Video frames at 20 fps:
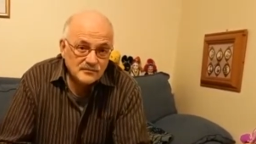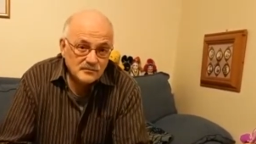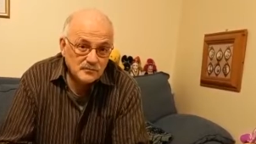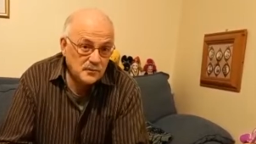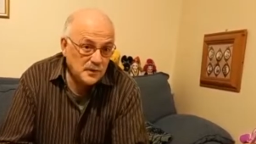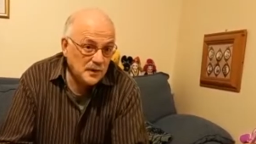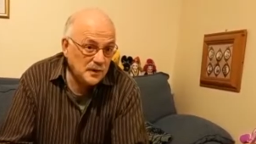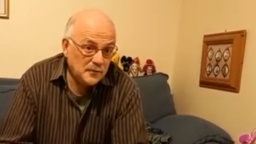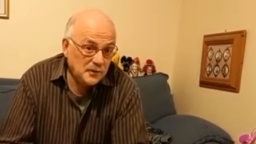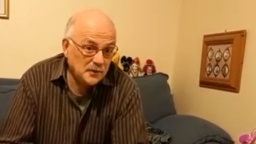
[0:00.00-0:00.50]

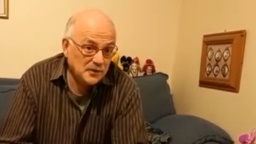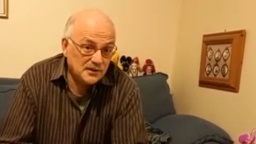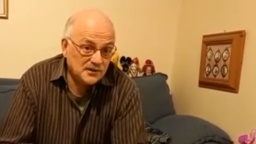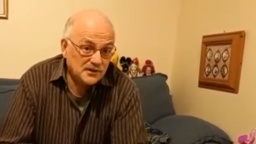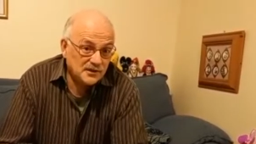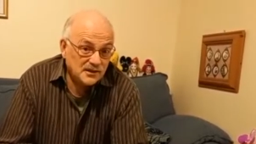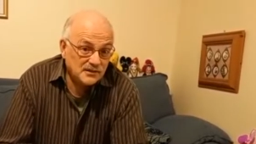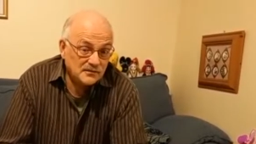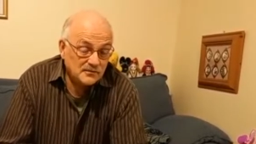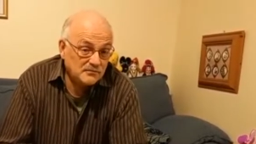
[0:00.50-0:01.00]
people in
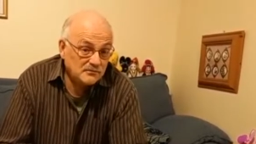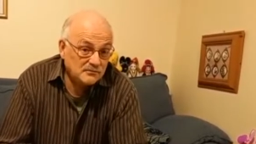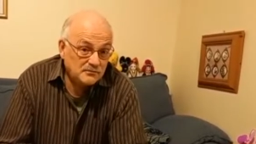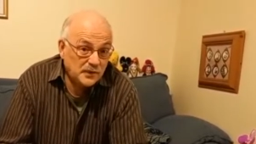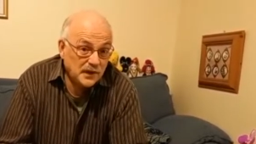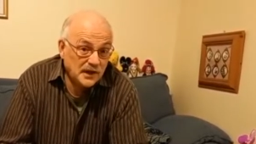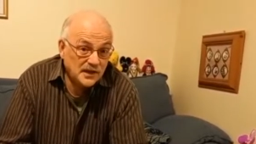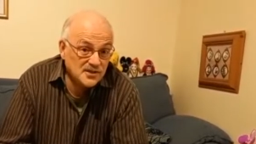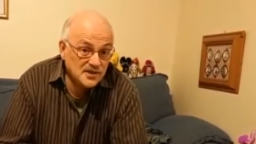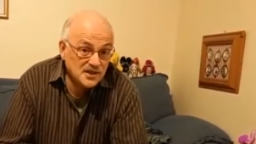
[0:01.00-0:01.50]
the
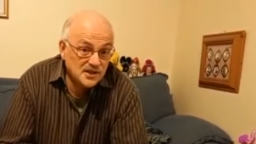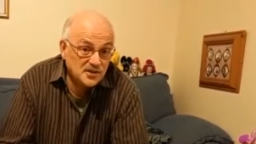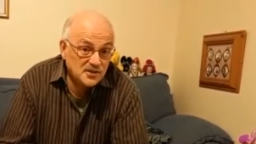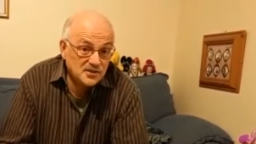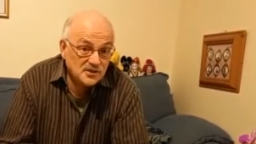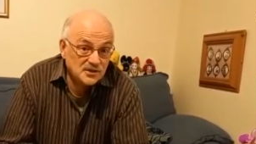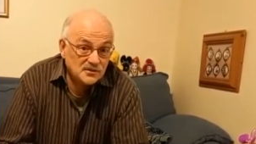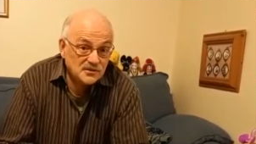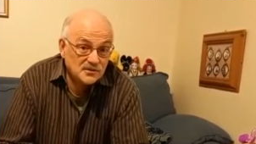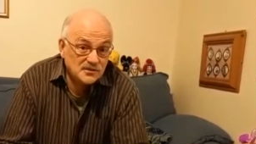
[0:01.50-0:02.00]

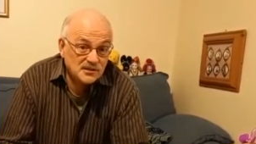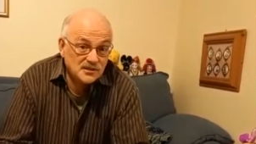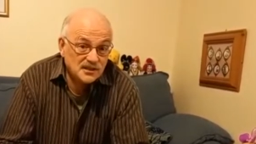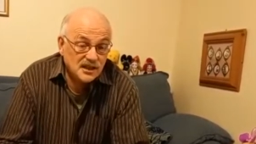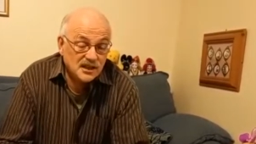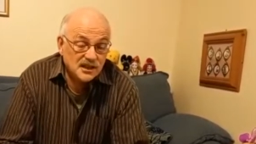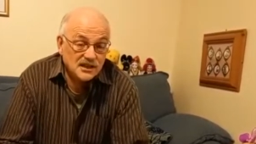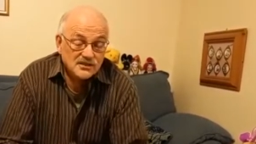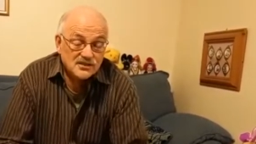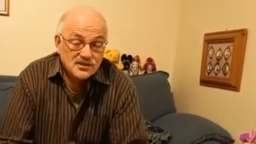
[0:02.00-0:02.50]
persecuted
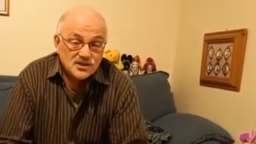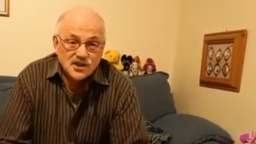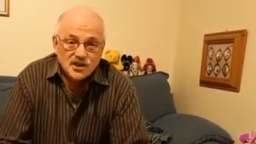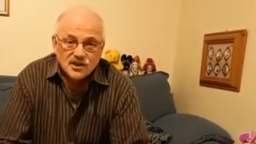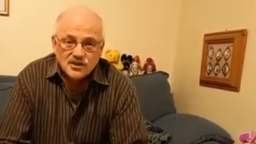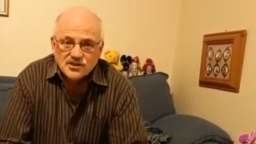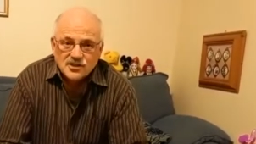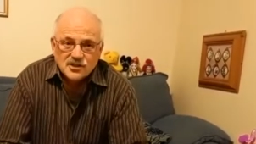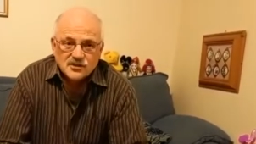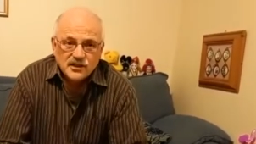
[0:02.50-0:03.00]
uh,
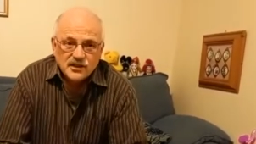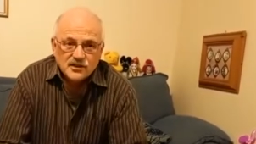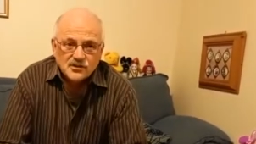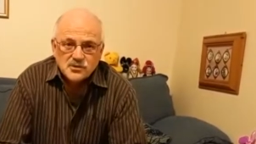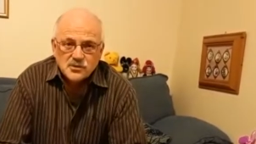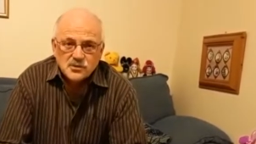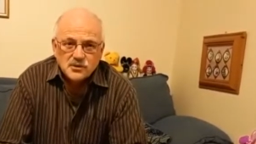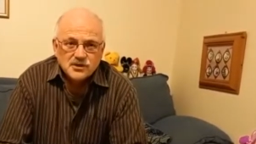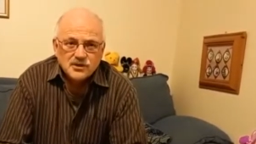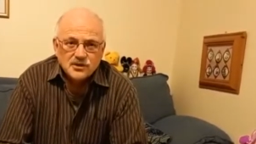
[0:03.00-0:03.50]
church
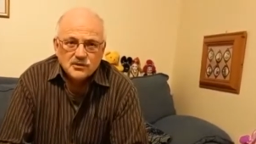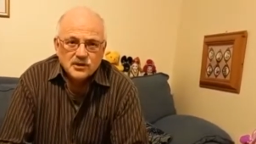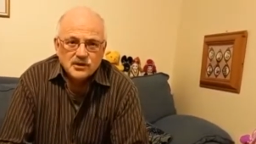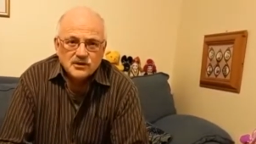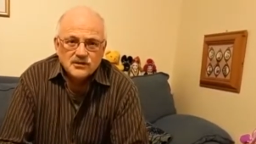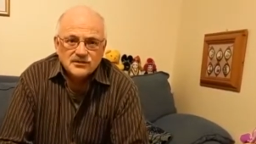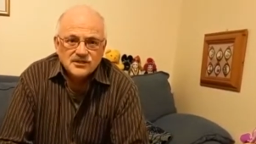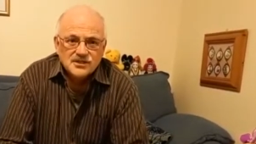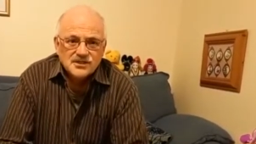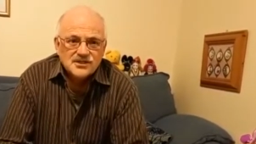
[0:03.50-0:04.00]
elsewhere in the
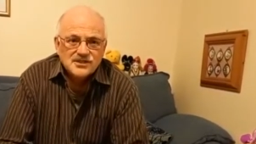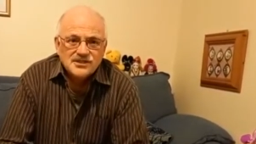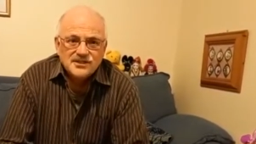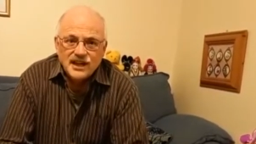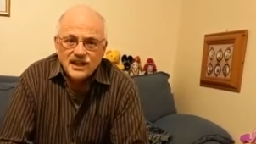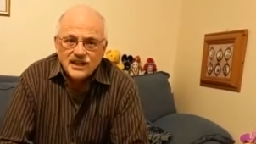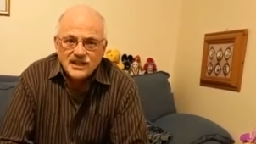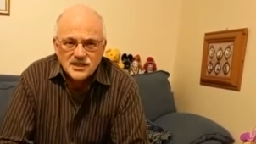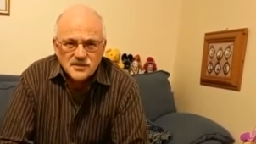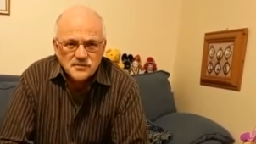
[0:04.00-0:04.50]
world just
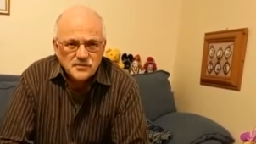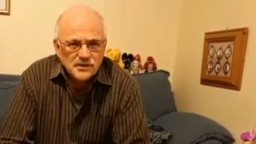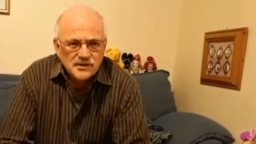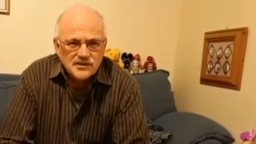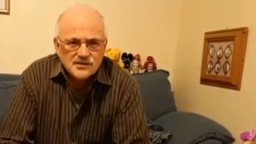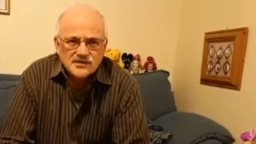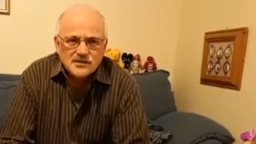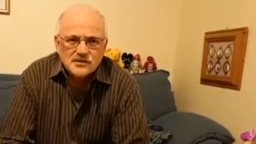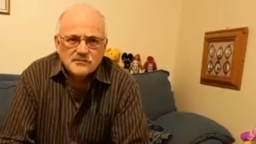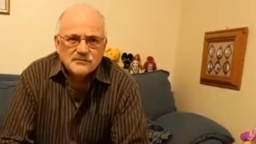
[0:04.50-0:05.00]

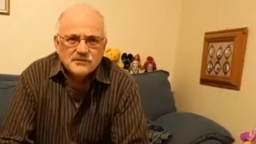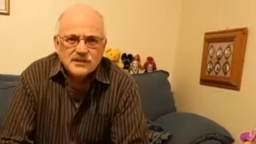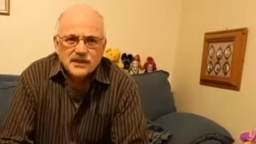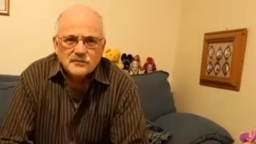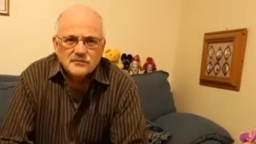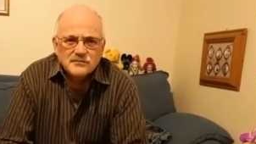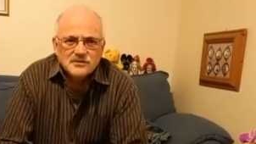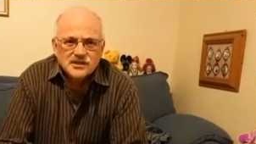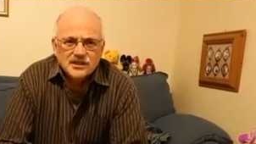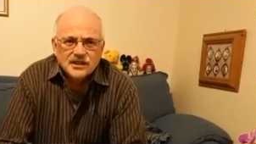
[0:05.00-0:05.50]
desperate
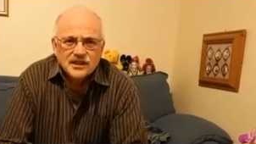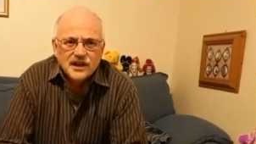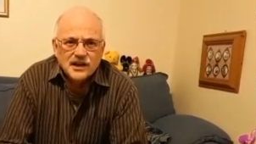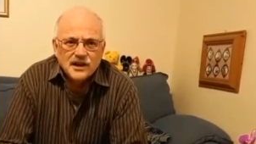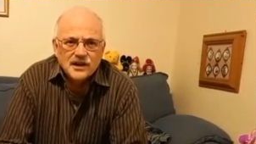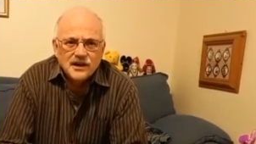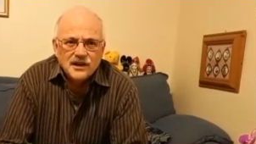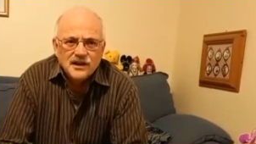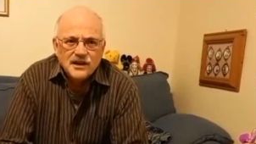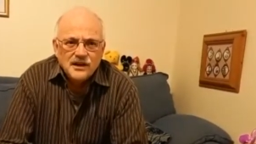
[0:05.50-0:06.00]
sometimes to get
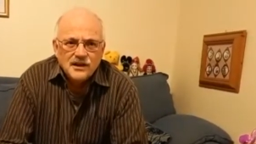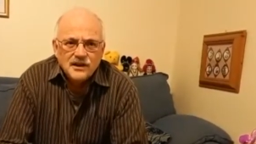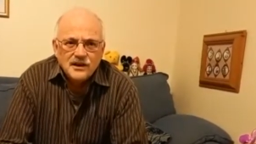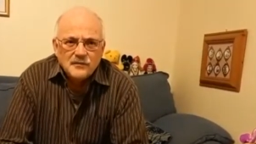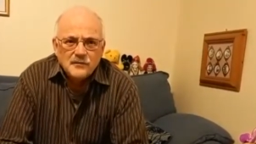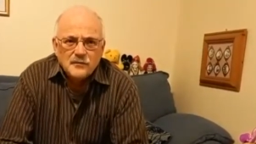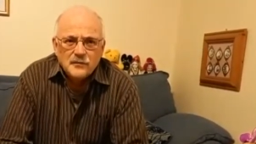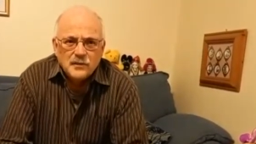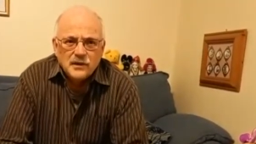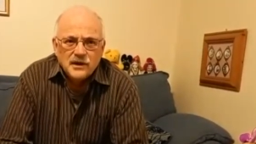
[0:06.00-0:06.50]
a
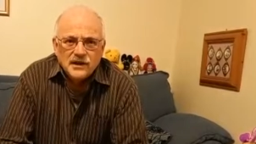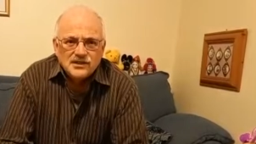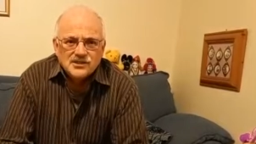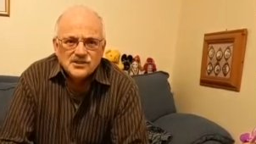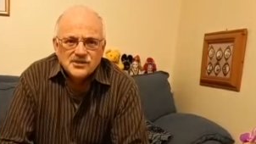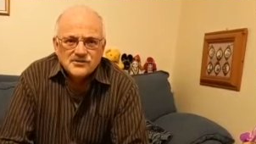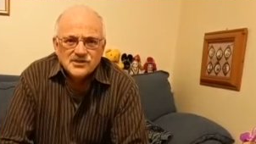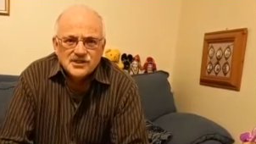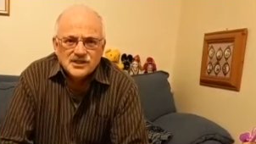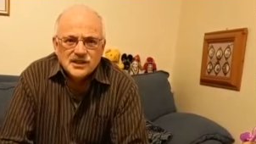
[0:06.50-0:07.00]
page
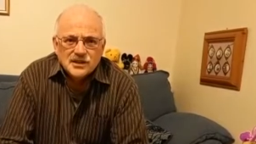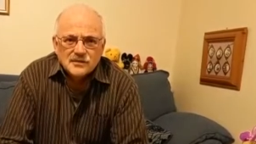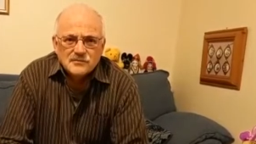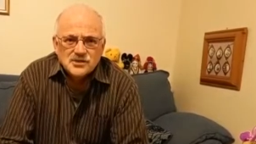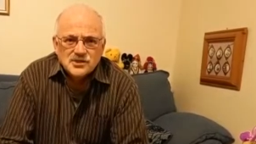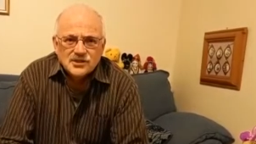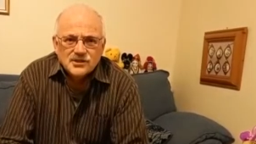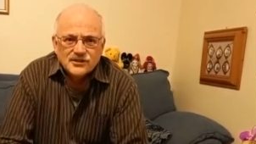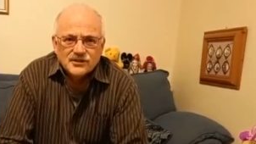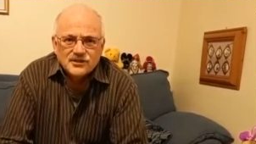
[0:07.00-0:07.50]
of
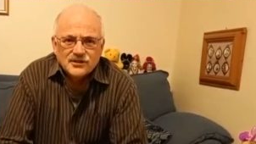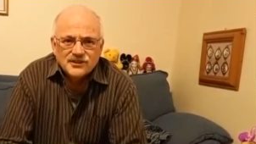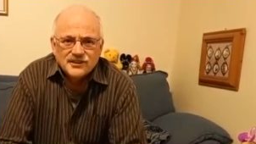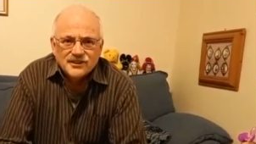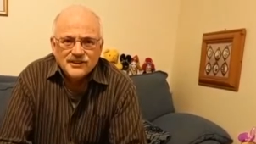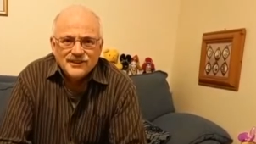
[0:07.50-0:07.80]
scripture or